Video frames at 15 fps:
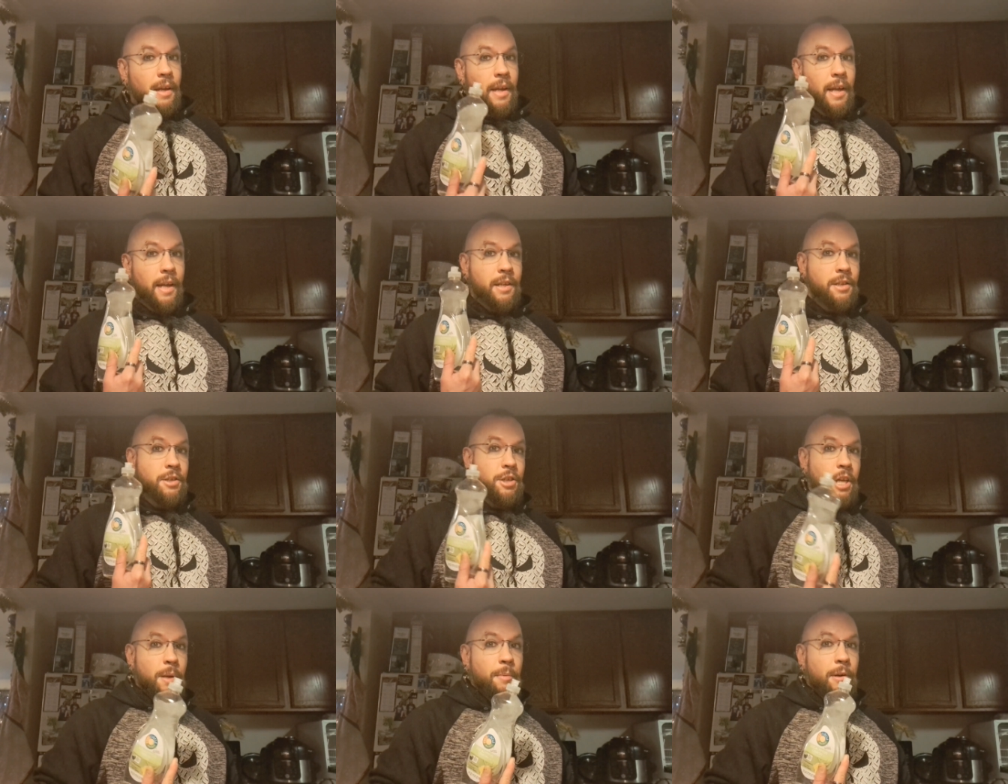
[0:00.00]
It's
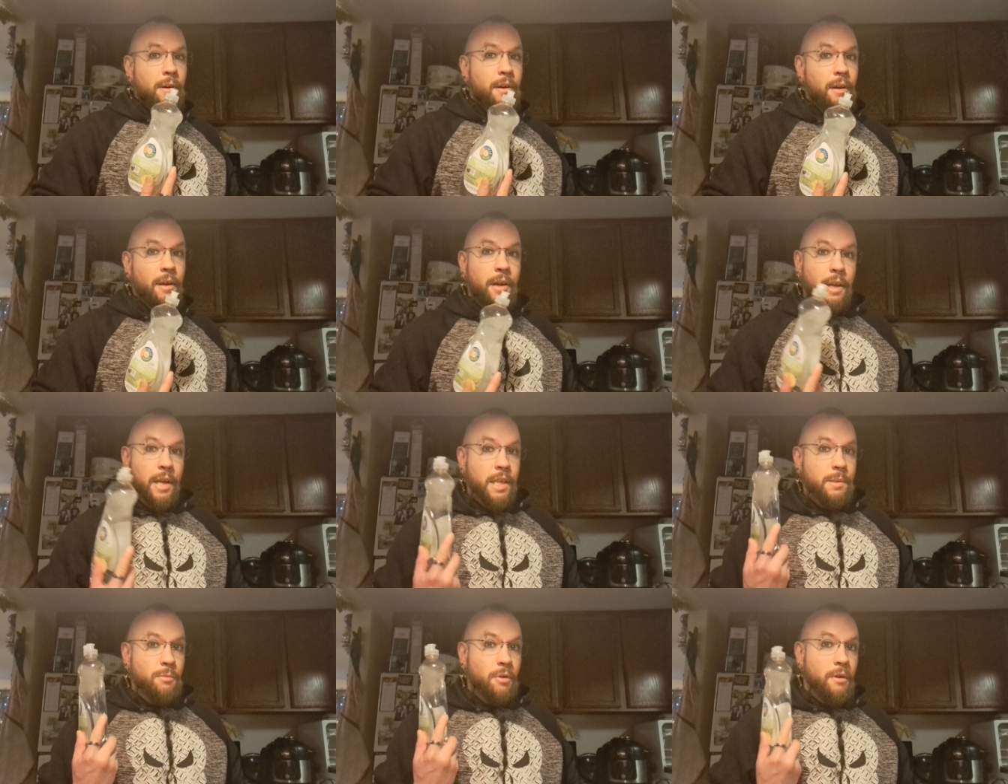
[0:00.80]
cheaper,
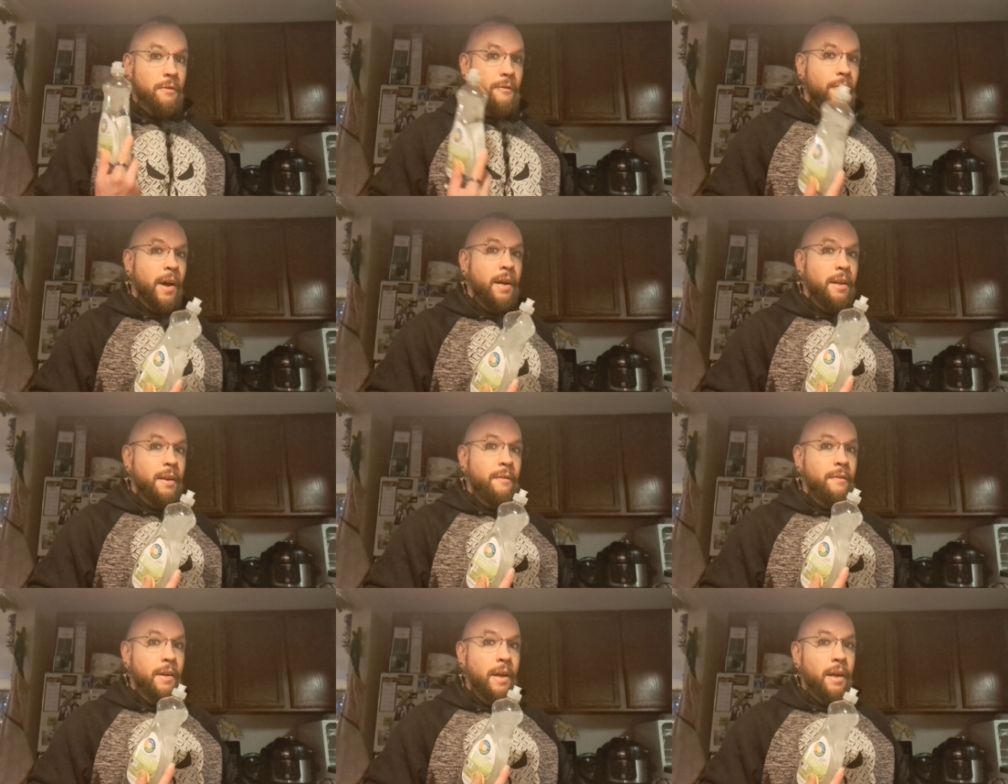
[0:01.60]
it's more
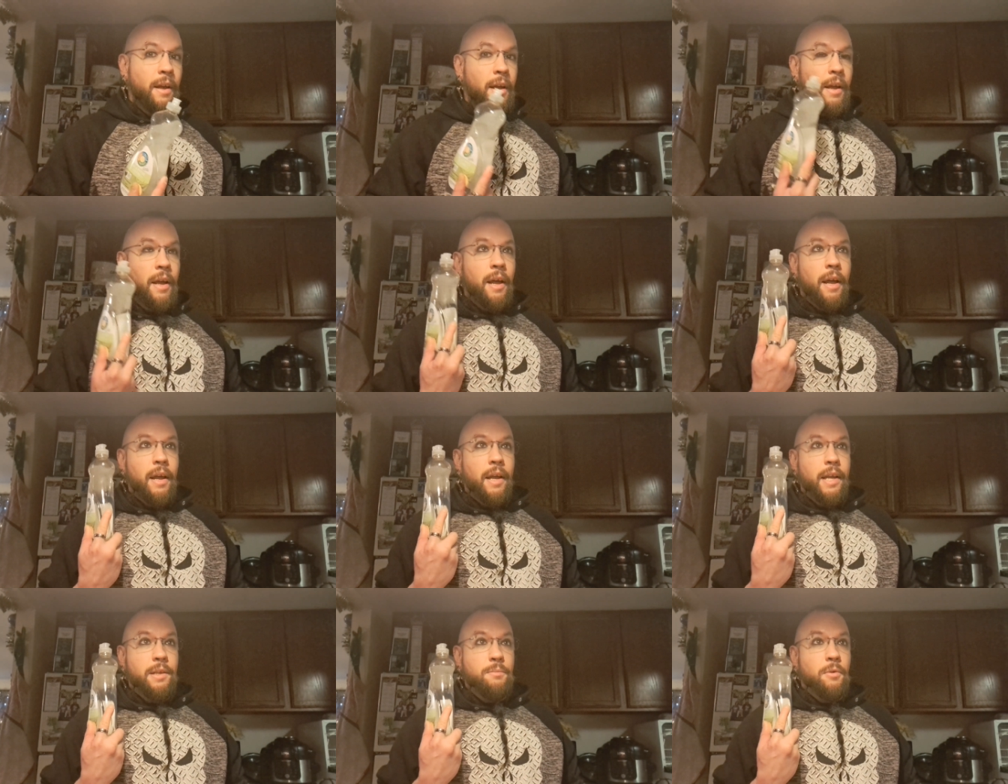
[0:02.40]
effective,
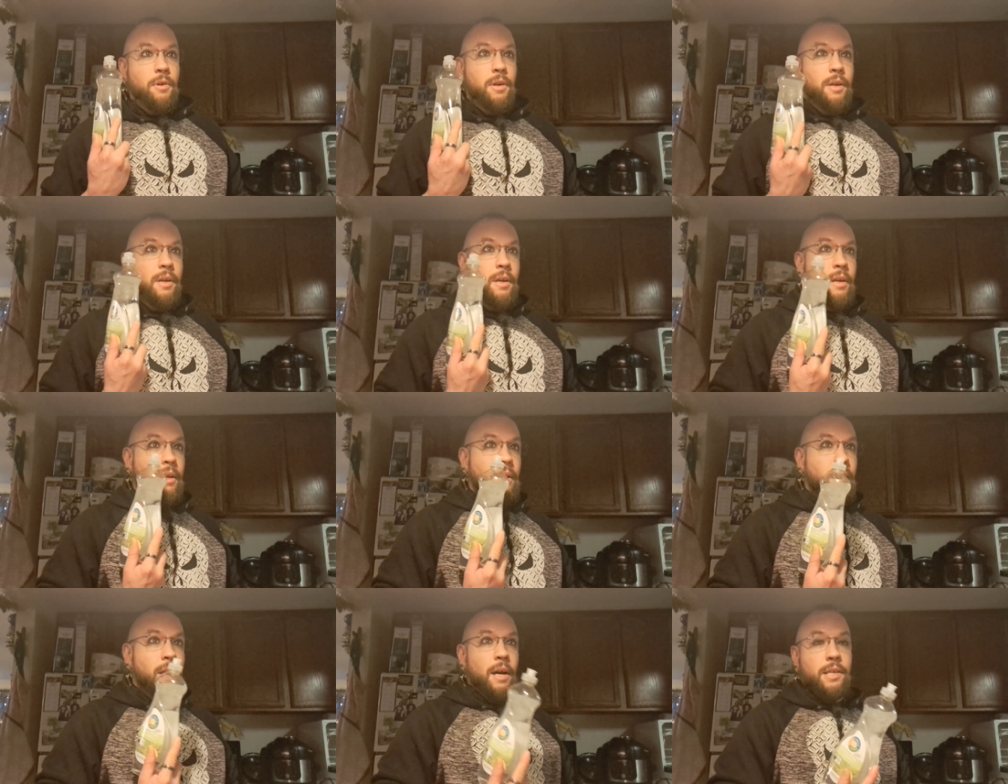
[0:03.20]
it's more
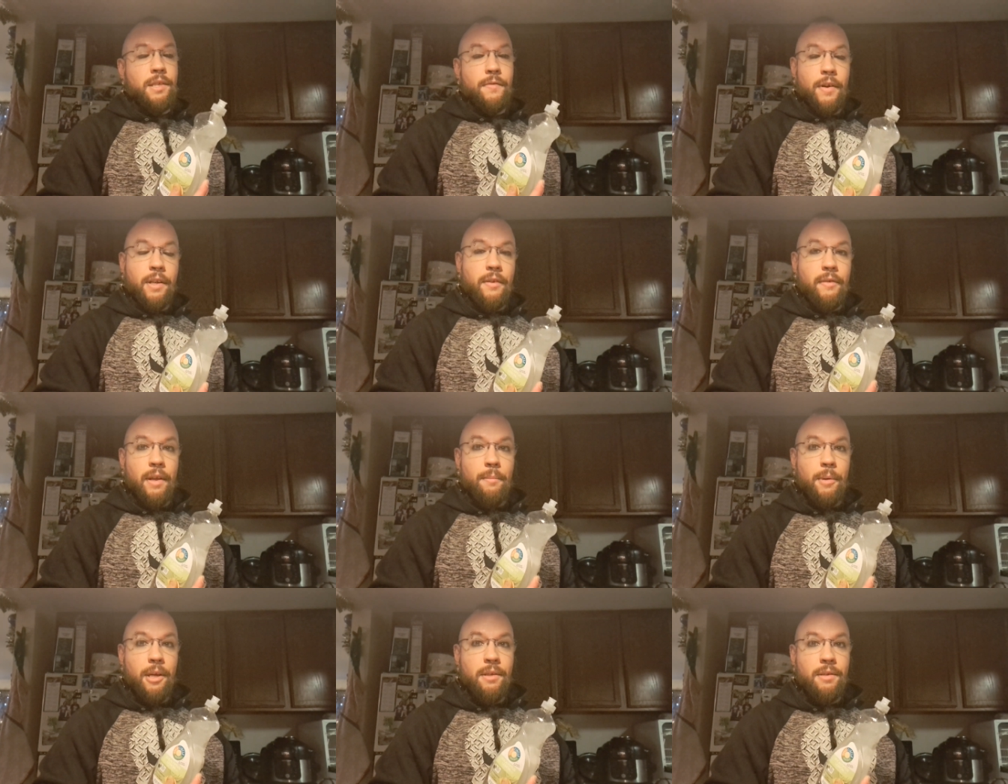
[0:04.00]
cost effective,
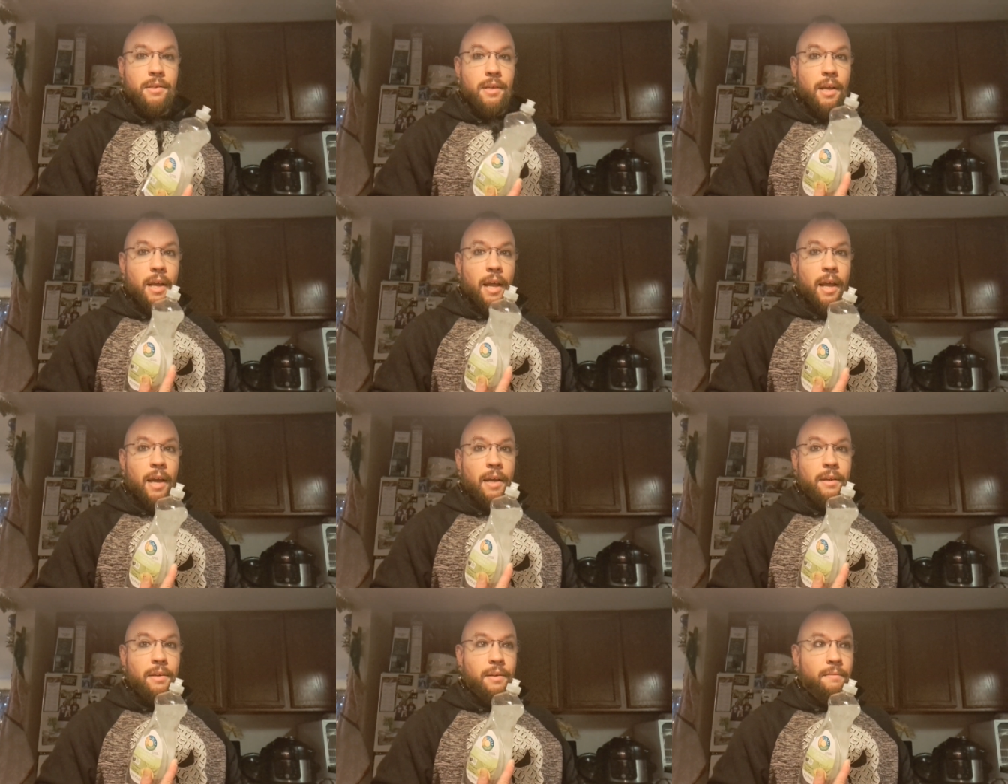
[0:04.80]
that means,
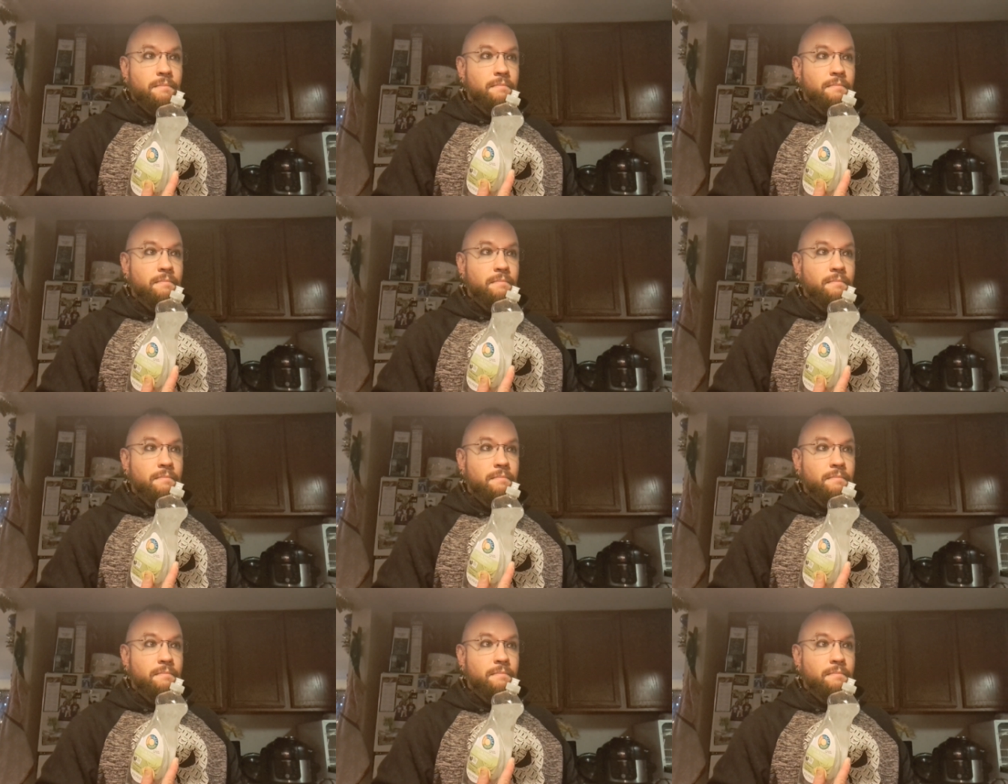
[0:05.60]
and